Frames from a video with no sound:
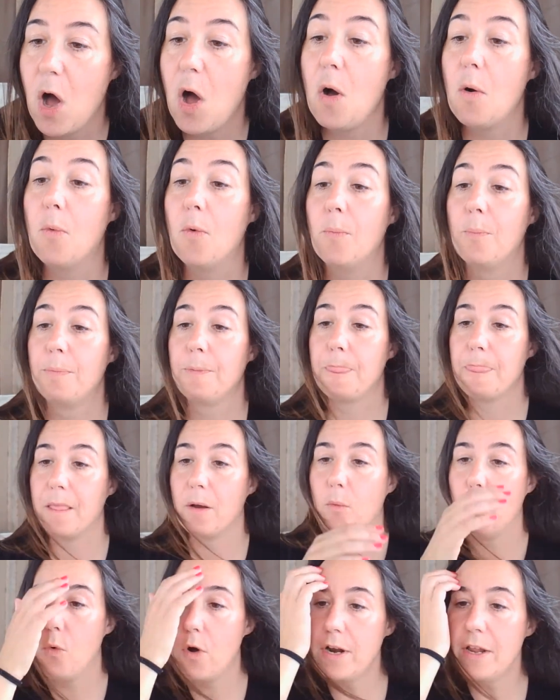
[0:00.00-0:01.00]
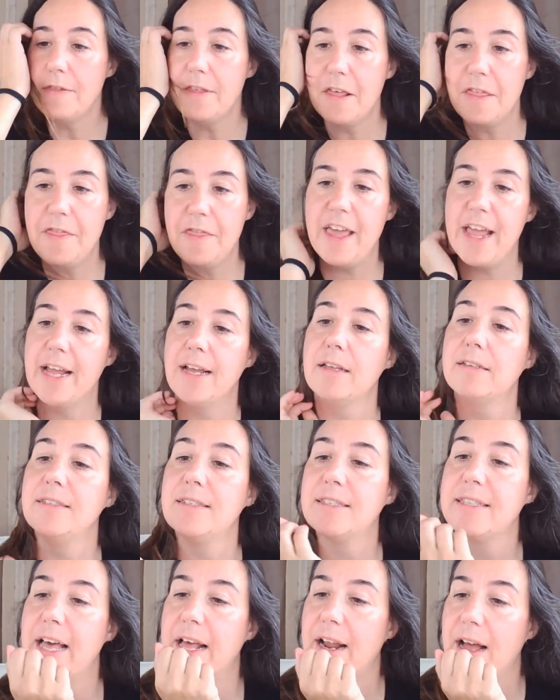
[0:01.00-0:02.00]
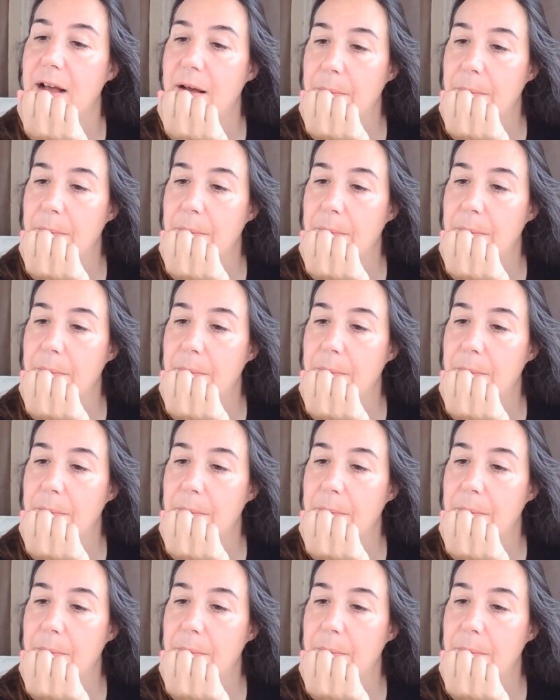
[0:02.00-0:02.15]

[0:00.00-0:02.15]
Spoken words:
Oh, one of the things that